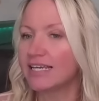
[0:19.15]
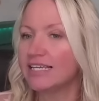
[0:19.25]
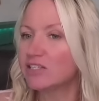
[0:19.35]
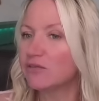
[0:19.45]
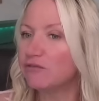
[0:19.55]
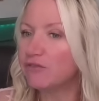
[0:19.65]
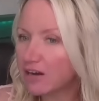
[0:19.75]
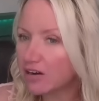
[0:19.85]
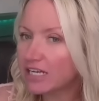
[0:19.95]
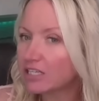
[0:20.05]
He's
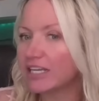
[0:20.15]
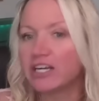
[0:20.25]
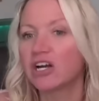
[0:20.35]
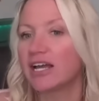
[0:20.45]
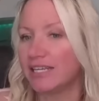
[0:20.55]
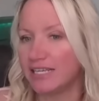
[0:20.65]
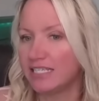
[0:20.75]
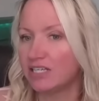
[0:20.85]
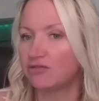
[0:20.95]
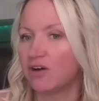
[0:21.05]
very clear and
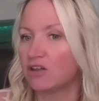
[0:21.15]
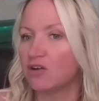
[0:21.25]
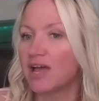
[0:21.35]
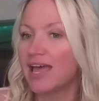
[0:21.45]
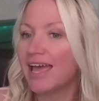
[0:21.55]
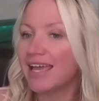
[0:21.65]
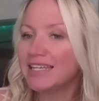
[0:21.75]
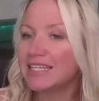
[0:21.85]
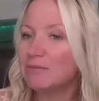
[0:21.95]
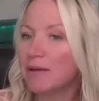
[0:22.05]
easy to follow,
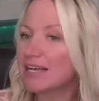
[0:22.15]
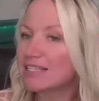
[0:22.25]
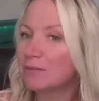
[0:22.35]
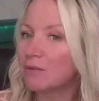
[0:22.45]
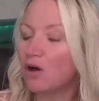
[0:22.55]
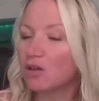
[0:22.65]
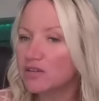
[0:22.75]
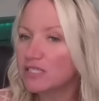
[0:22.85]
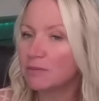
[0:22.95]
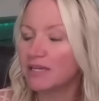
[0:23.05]
and he backs up all of
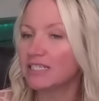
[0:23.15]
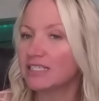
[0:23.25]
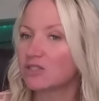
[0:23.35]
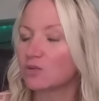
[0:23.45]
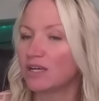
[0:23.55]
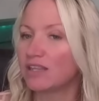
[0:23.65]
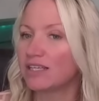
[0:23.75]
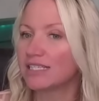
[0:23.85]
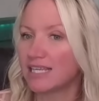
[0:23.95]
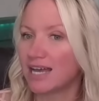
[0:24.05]
his opinions with
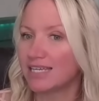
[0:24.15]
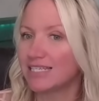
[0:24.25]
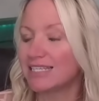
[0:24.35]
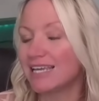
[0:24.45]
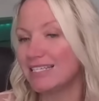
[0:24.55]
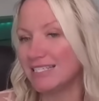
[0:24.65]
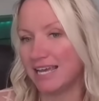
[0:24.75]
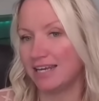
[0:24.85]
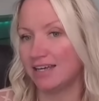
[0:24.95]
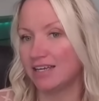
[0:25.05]
science and
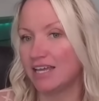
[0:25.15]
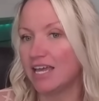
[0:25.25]
data.